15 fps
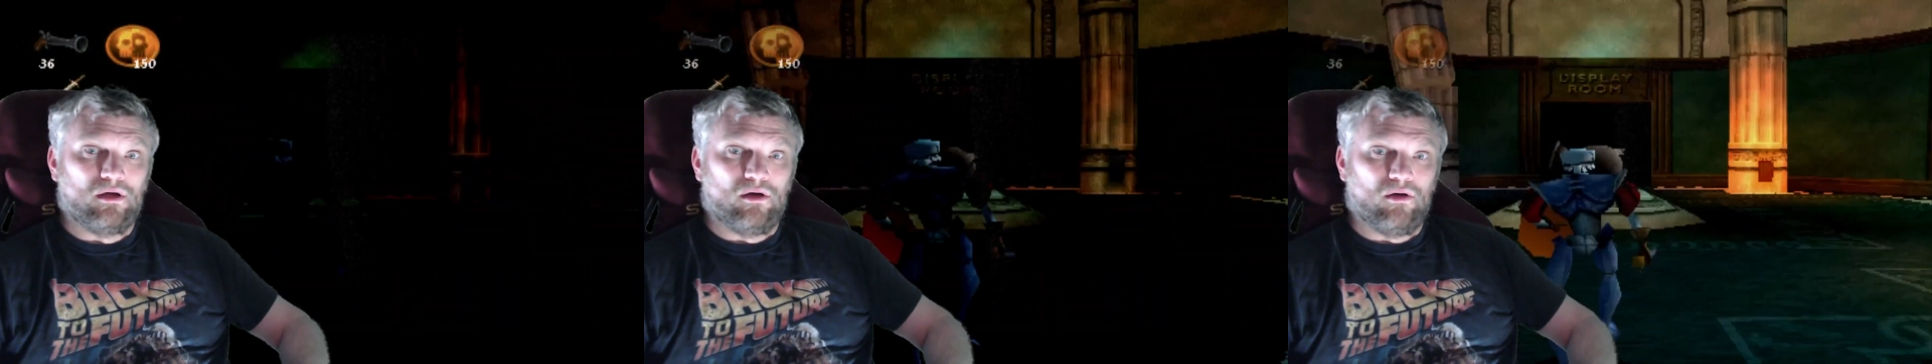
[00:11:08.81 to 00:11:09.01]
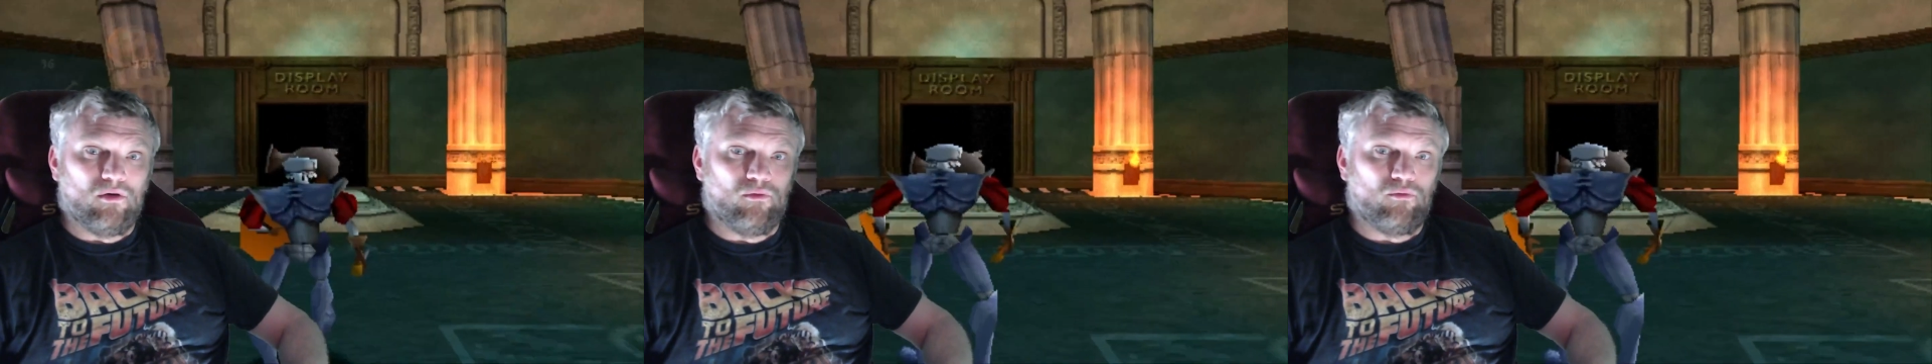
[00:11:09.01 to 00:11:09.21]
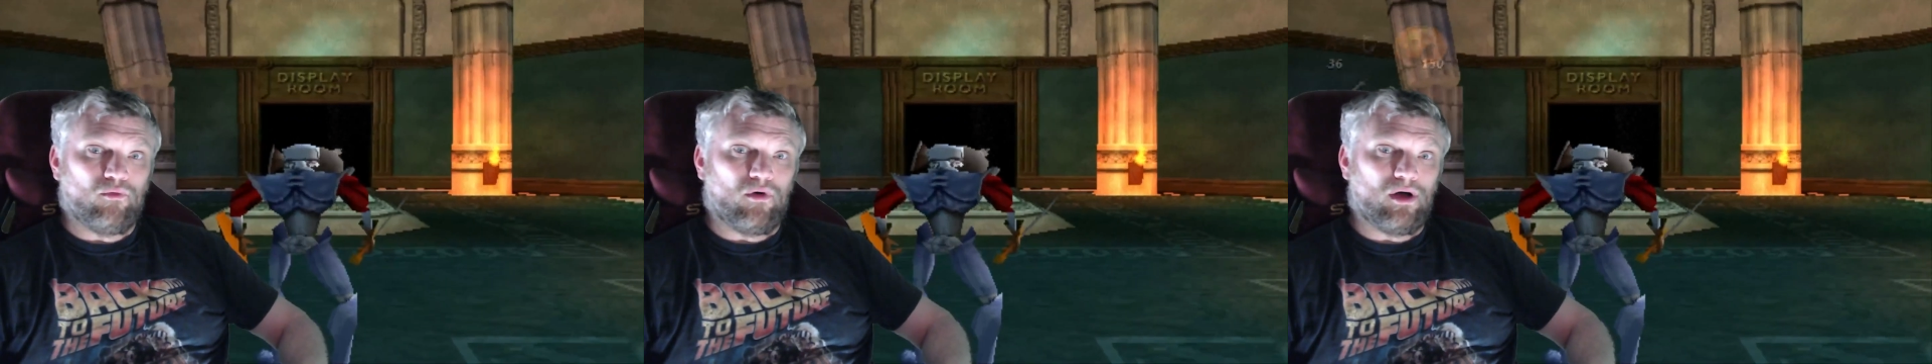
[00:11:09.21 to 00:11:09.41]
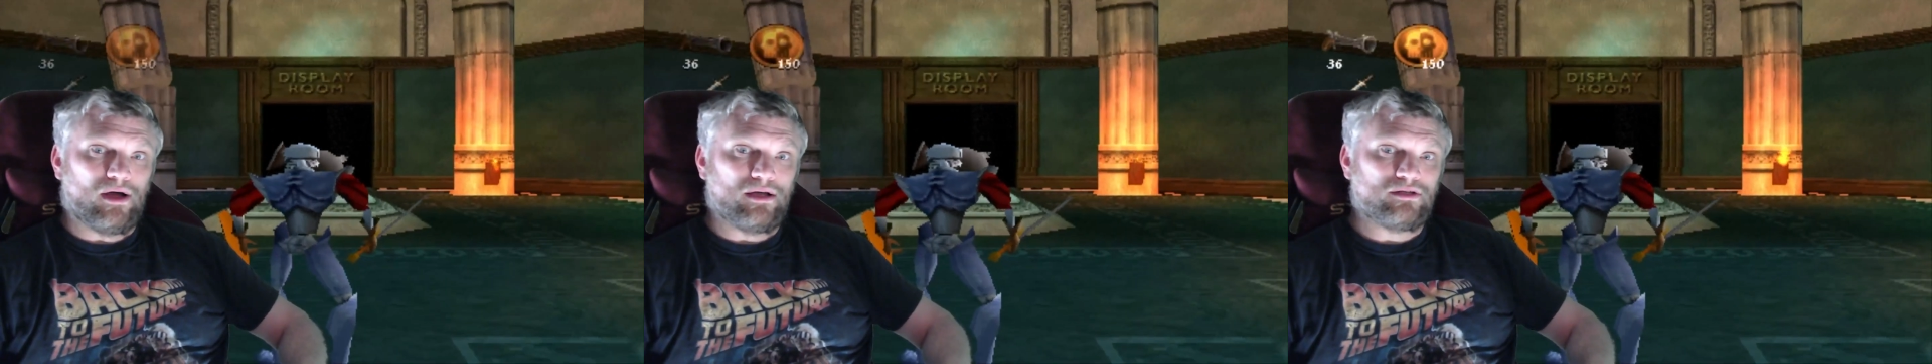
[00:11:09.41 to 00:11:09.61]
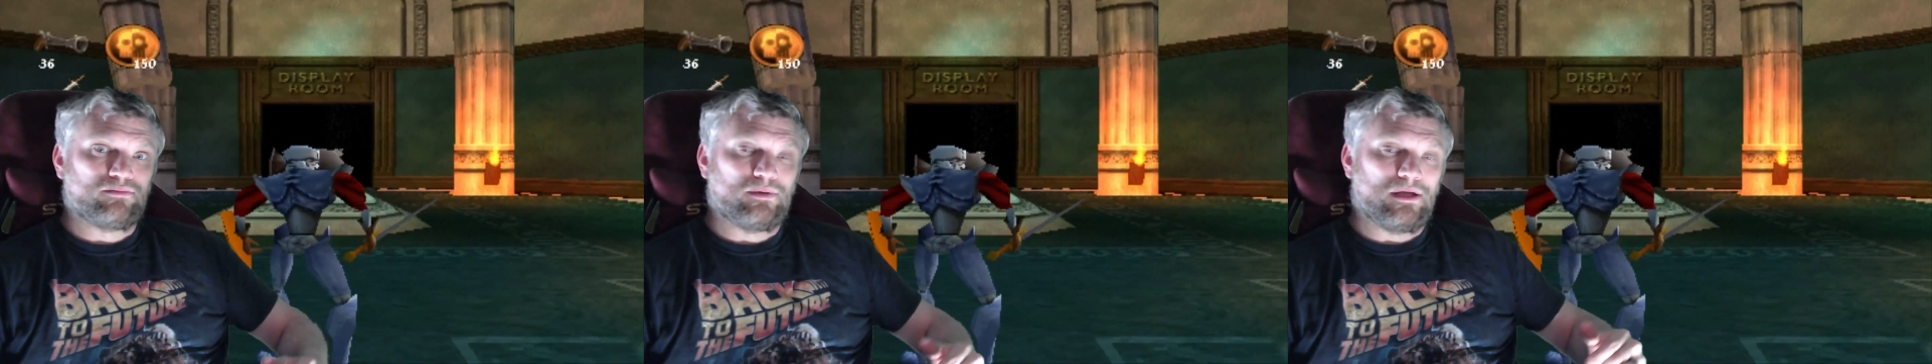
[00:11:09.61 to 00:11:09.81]

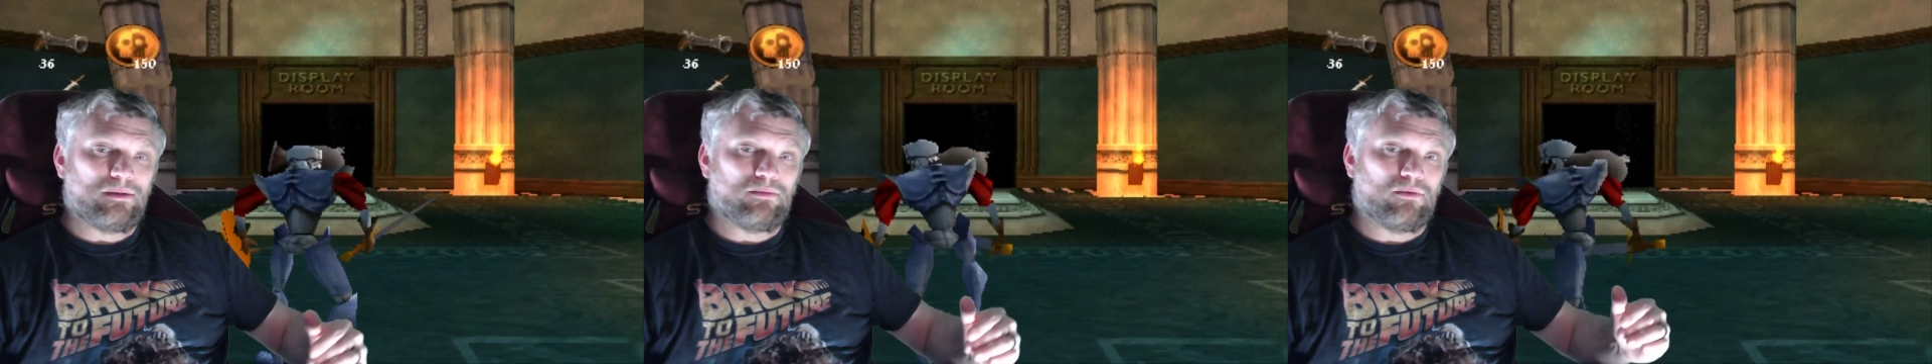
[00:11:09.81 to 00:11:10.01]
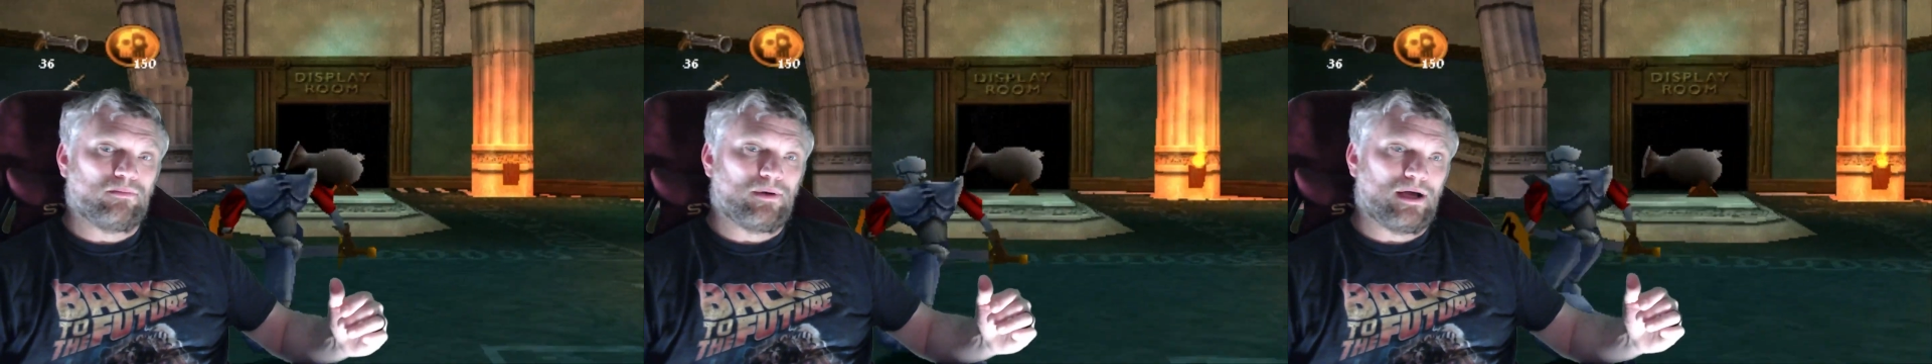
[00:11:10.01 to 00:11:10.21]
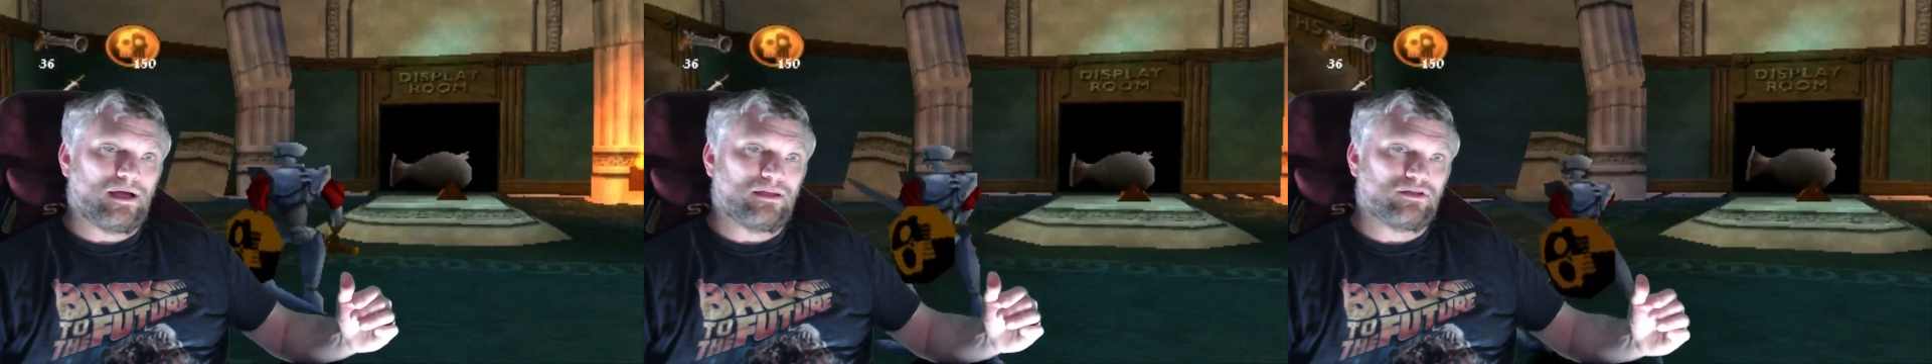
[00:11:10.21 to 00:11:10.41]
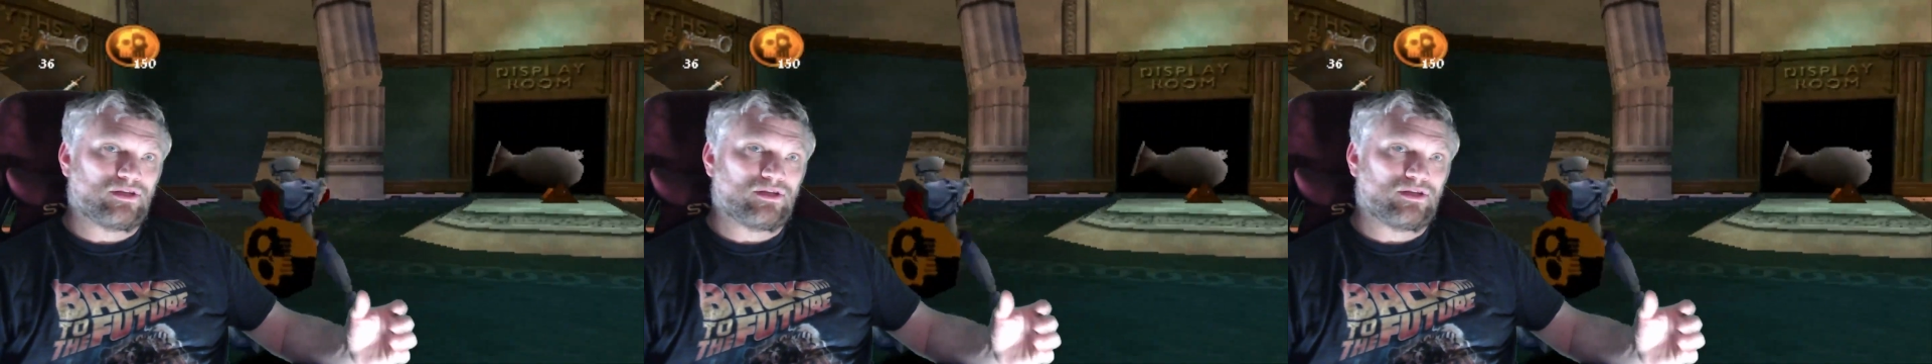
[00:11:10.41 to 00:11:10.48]
Otherwise, people pay the